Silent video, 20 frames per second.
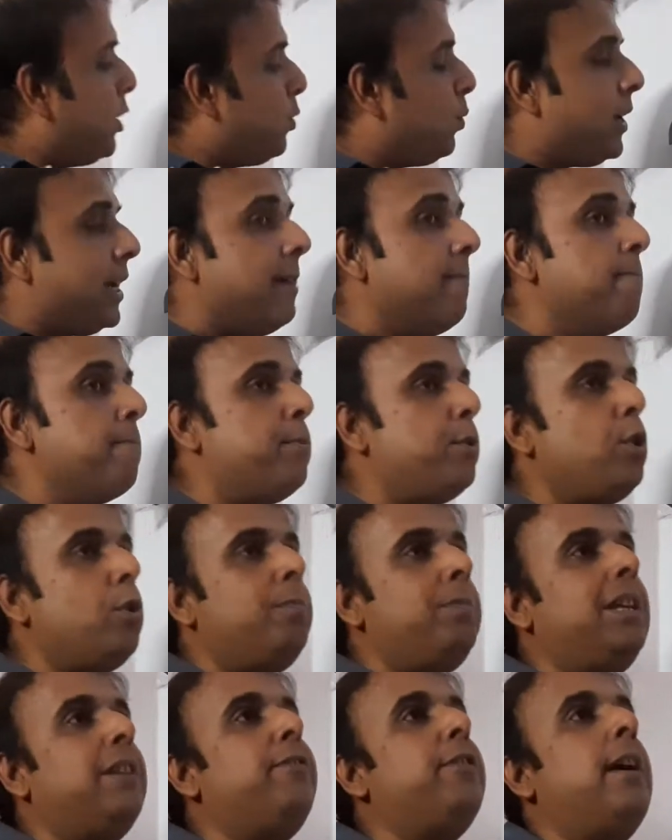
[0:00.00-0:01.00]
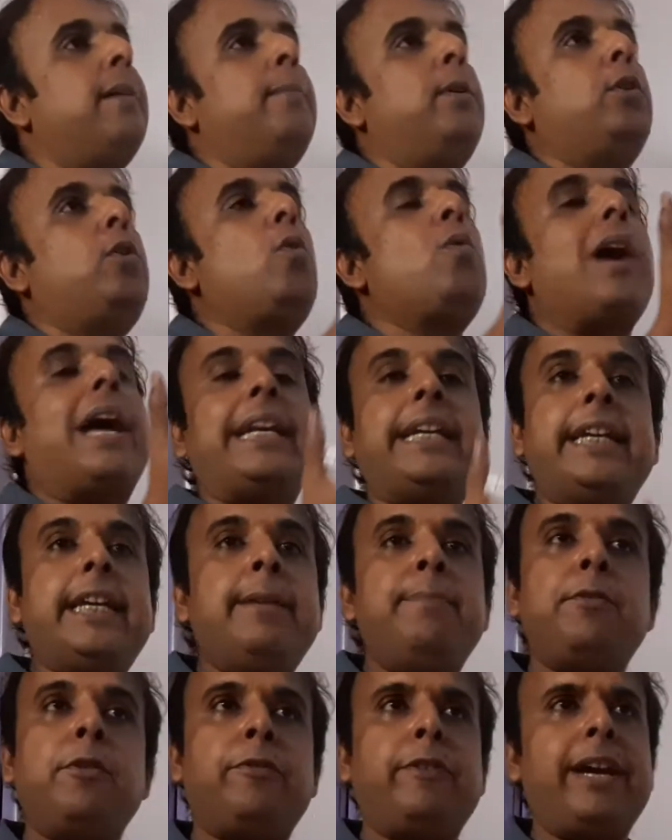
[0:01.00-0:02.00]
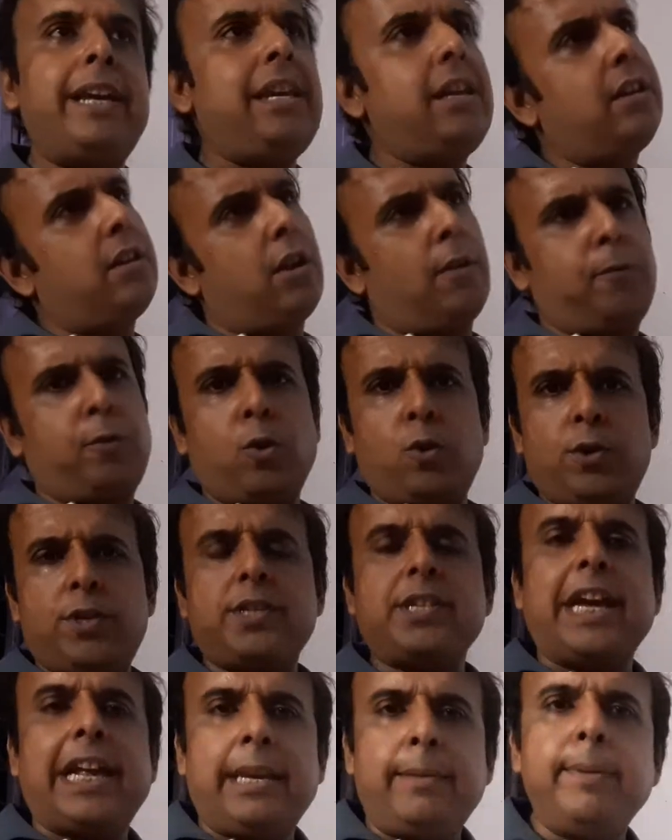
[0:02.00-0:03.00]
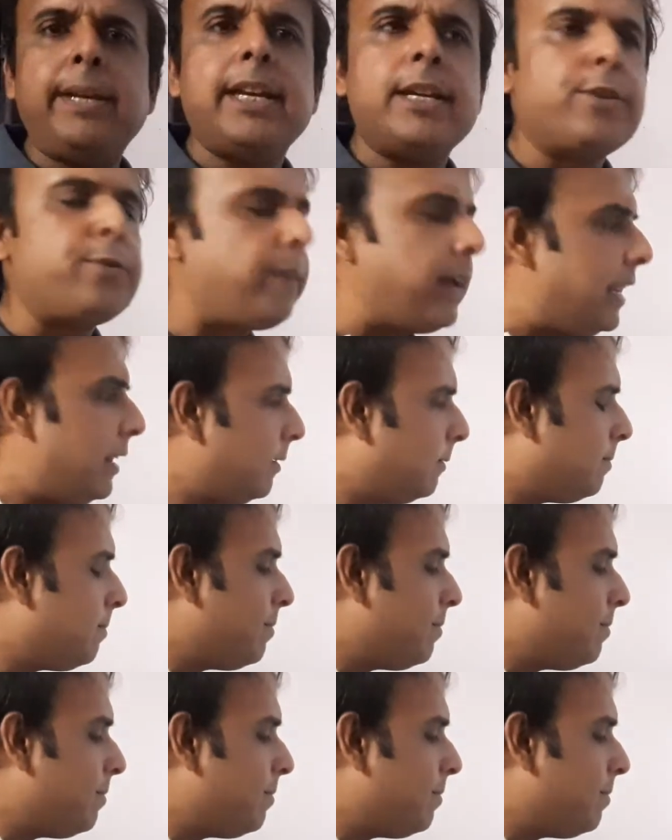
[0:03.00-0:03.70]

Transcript: to improve the pharmacokinetic profile, of course dynamic as well.